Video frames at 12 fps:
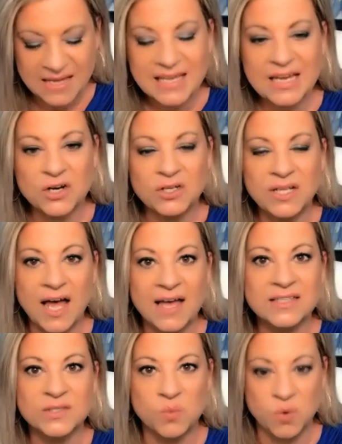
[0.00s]
Here
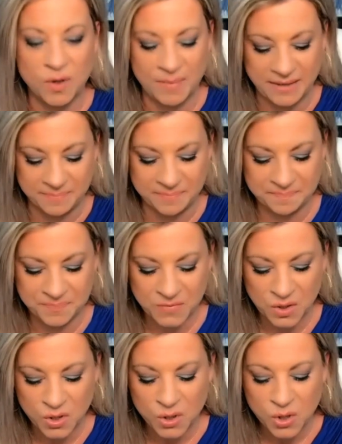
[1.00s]
lies a woman
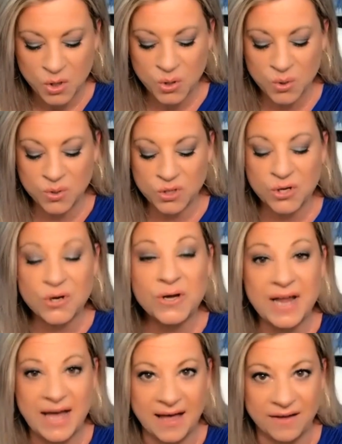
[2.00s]
who could
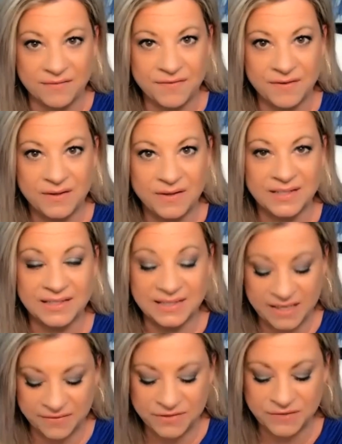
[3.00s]
have
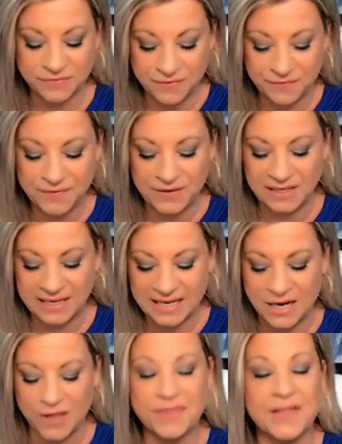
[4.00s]
lived a fulfilling
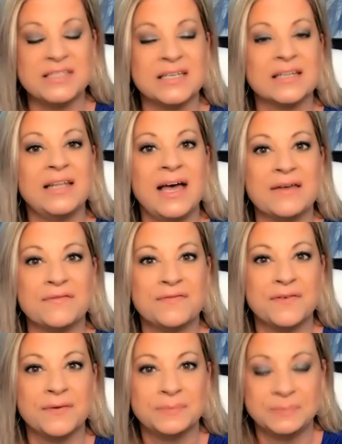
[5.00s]
and authentic life.
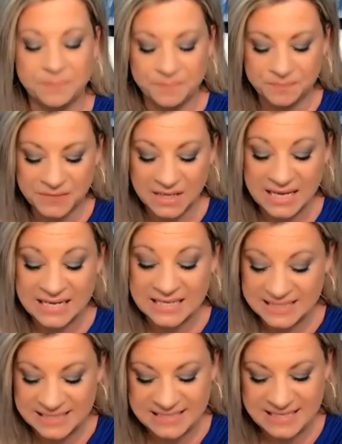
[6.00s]

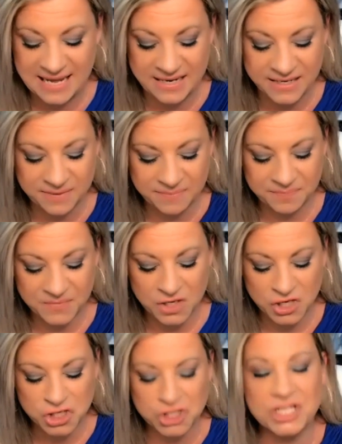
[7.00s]
Instead,
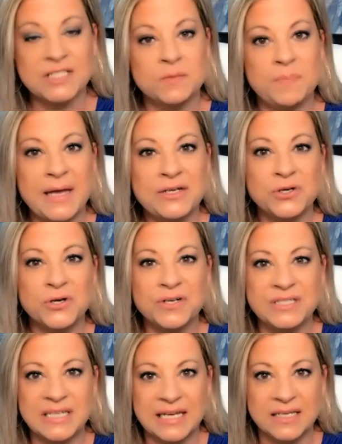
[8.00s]
she spent her
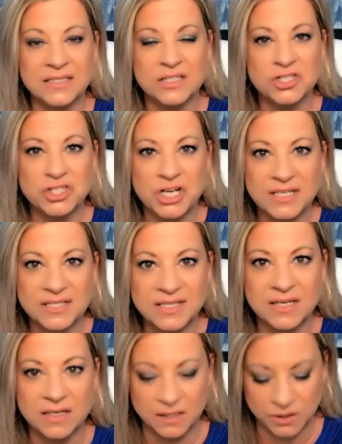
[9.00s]
days
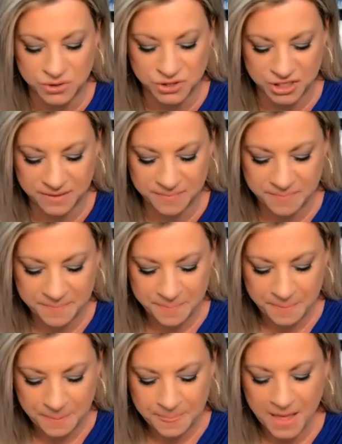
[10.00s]
chasing an illusion
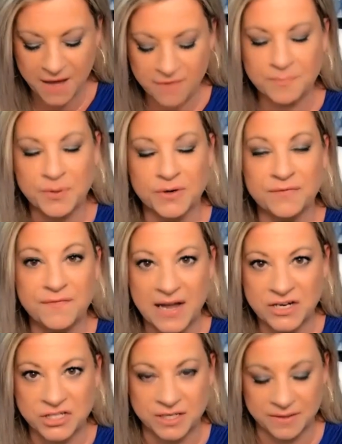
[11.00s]
of
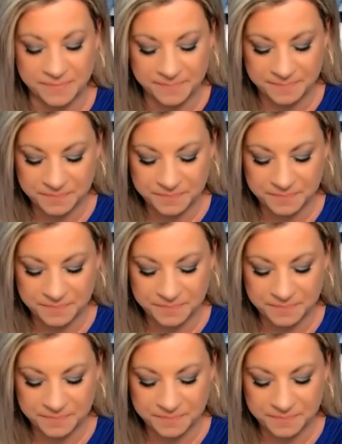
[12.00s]
perfection,